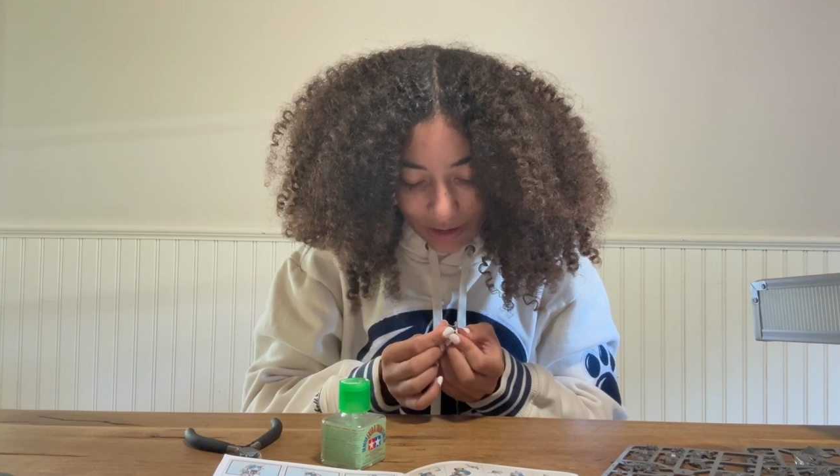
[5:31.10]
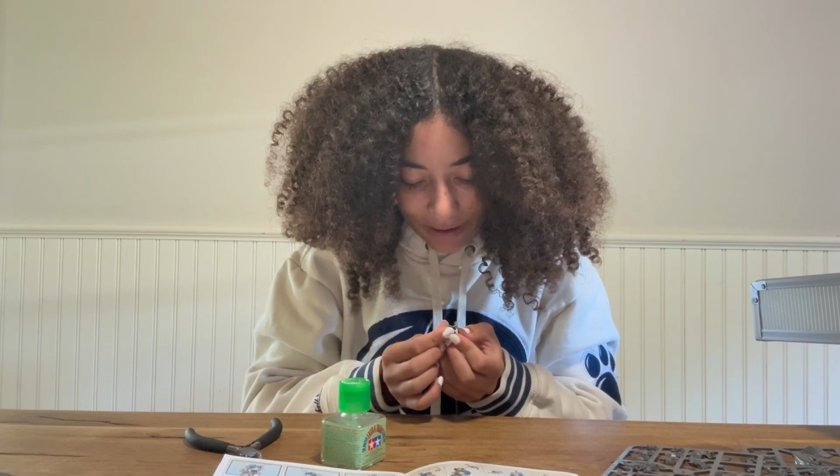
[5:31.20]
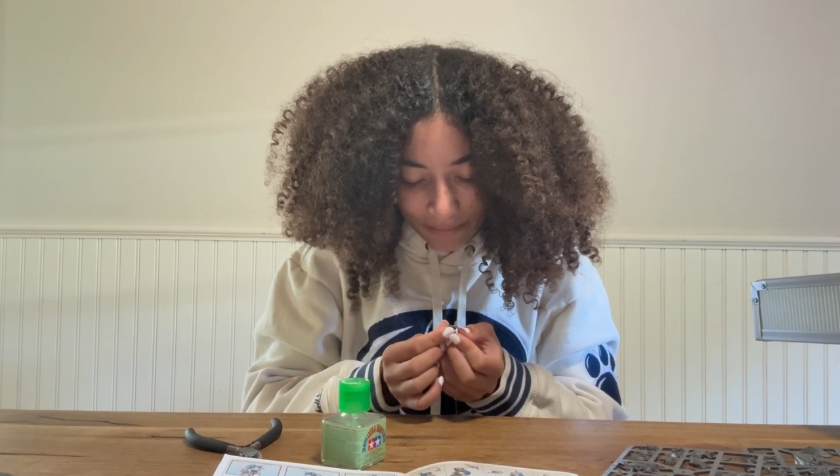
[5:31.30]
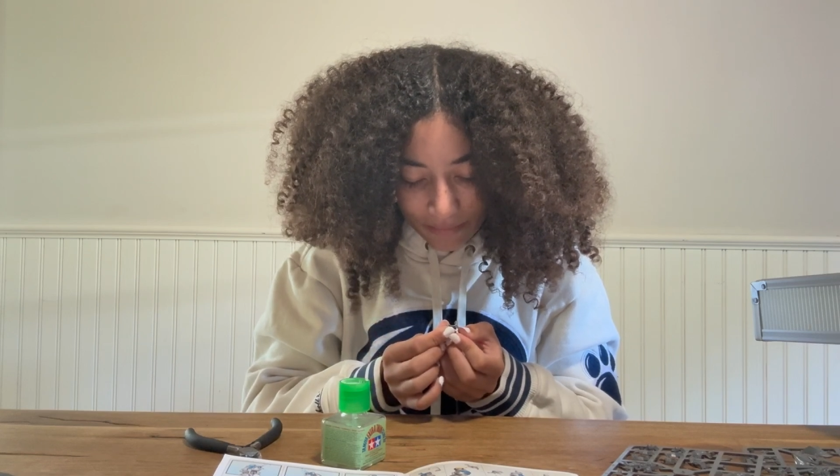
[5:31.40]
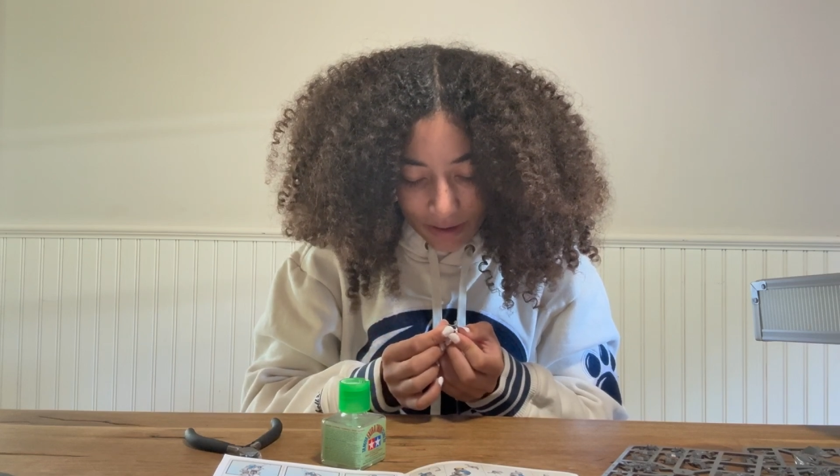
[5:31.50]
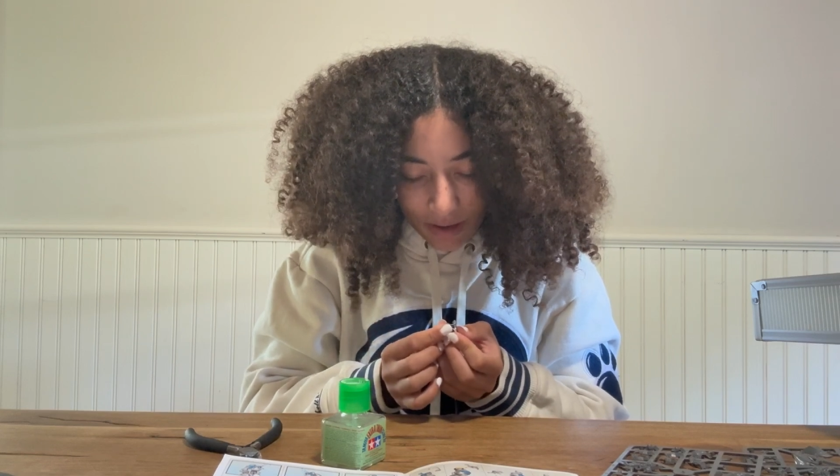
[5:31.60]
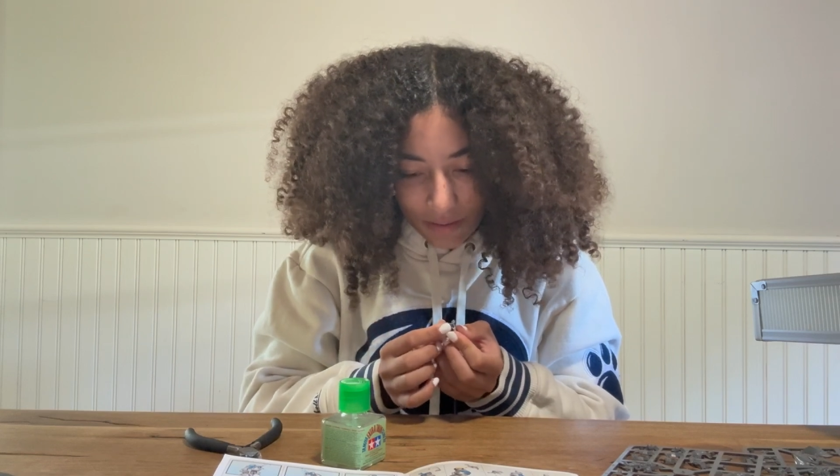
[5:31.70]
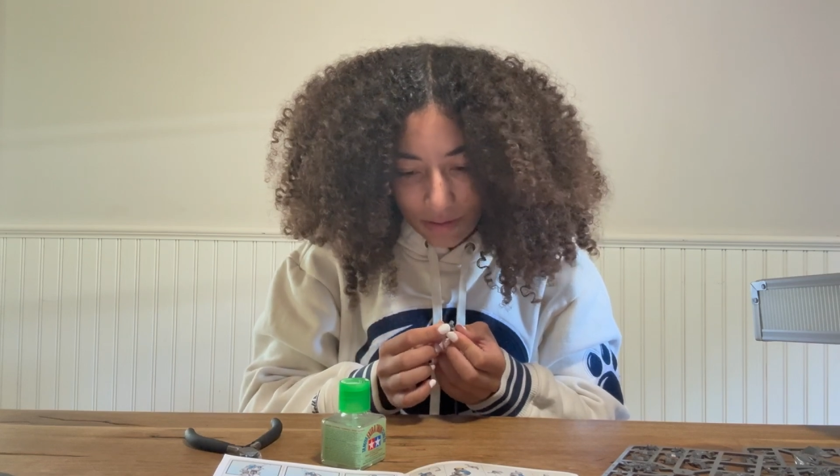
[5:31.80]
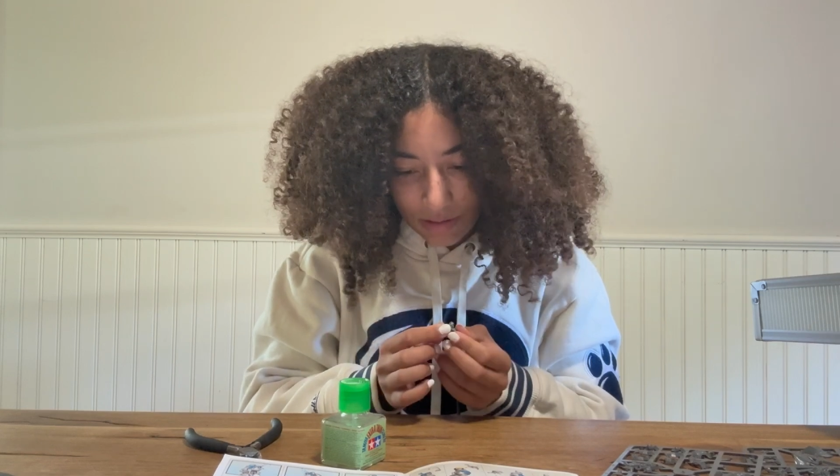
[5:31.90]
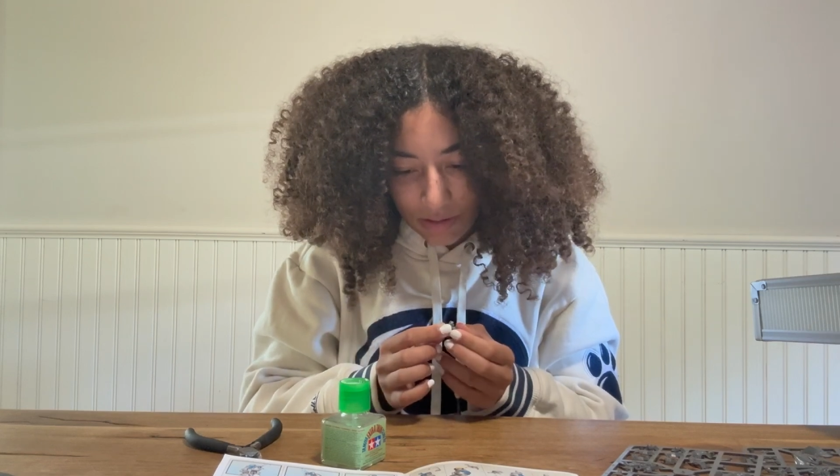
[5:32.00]
at,
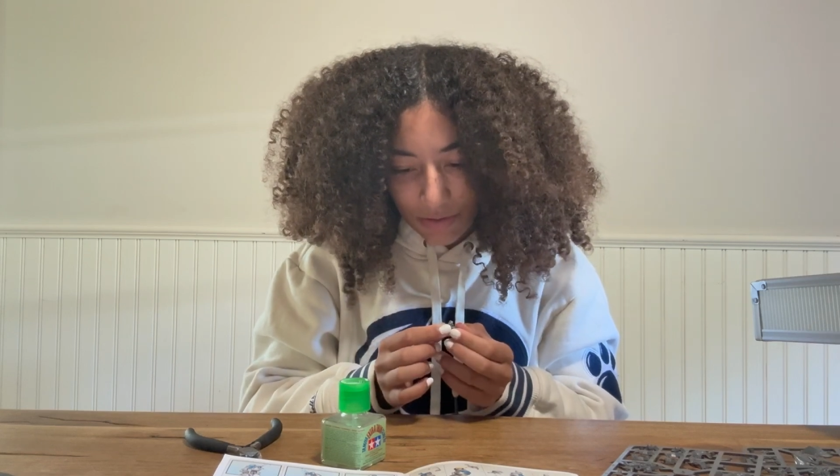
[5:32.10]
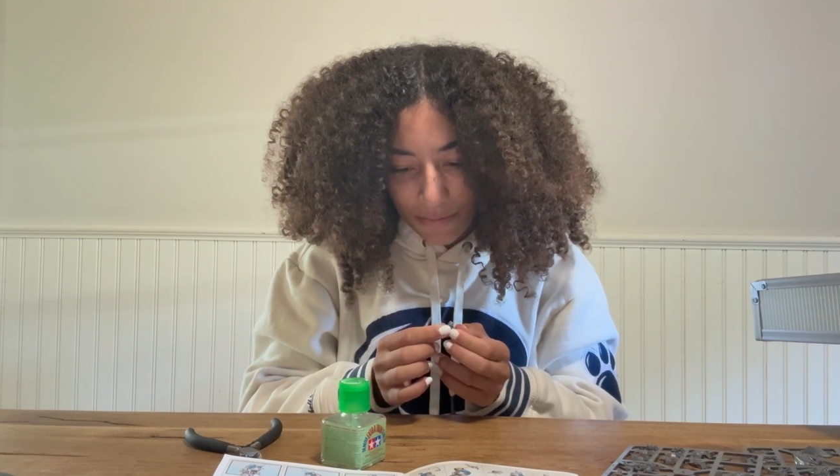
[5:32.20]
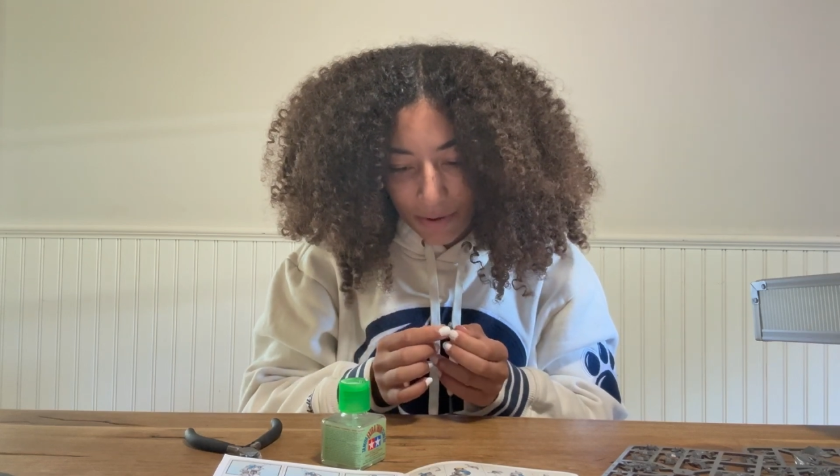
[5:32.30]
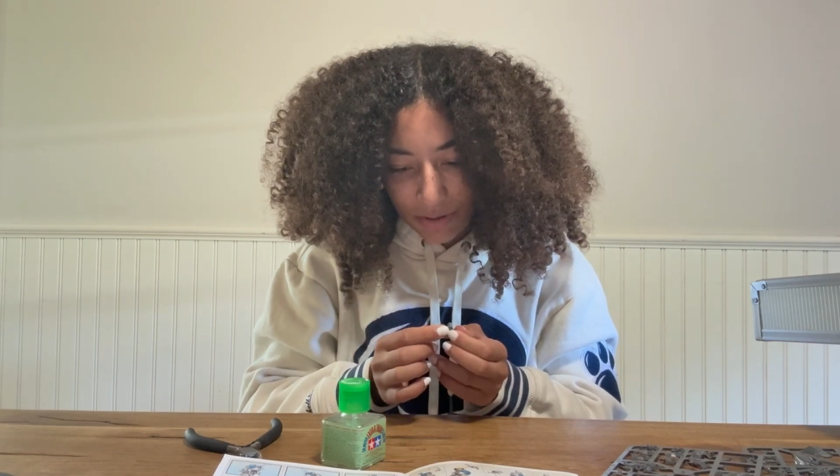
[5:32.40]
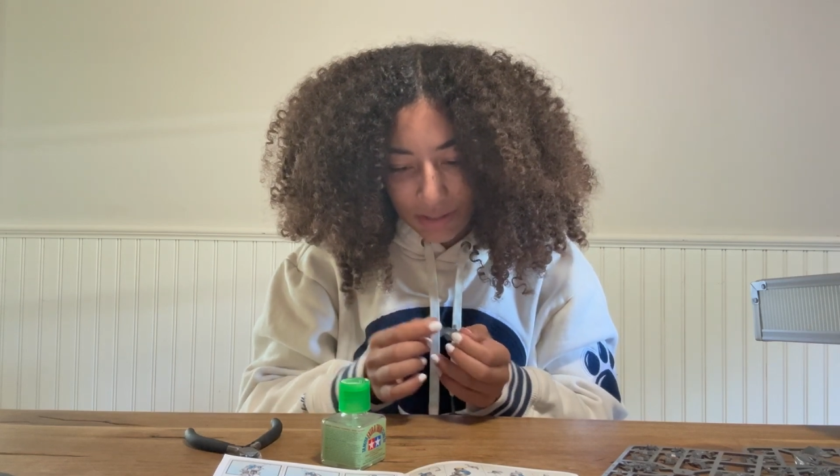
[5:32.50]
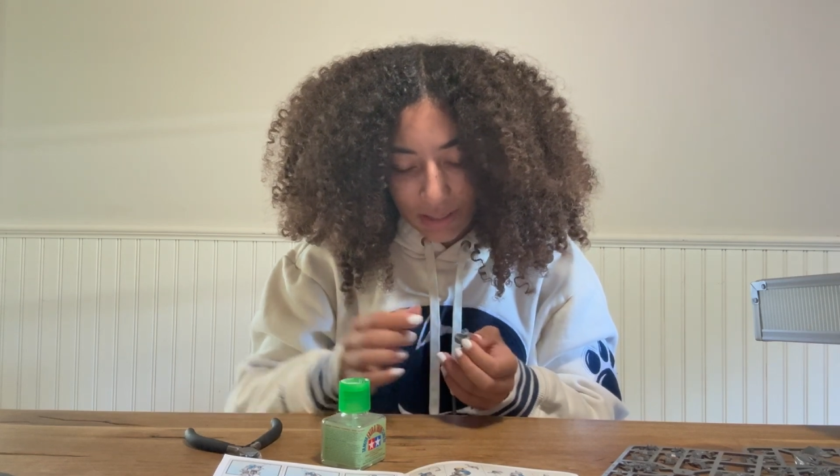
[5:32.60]
because it's all the parts